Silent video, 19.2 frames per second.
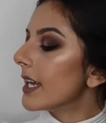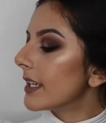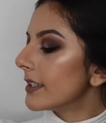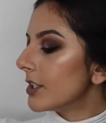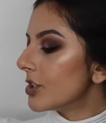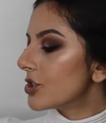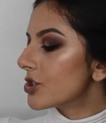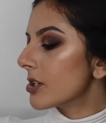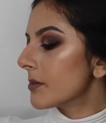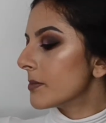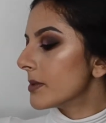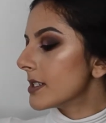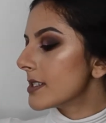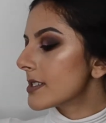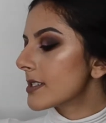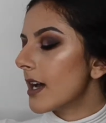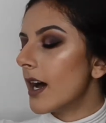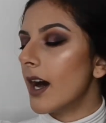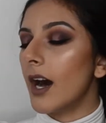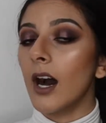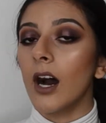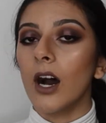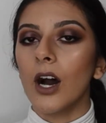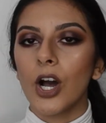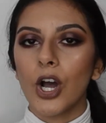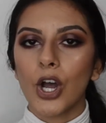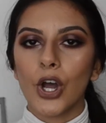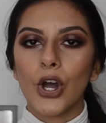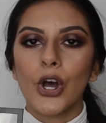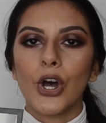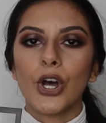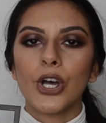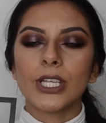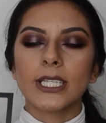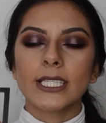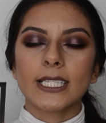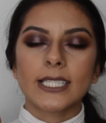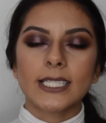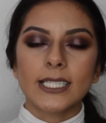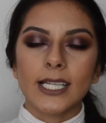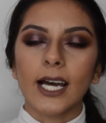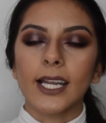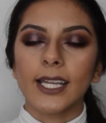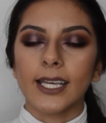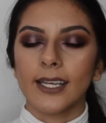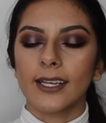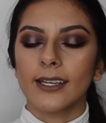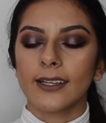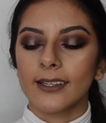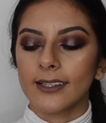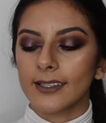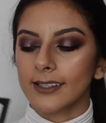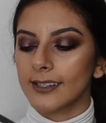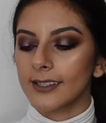The shimmers are stunning.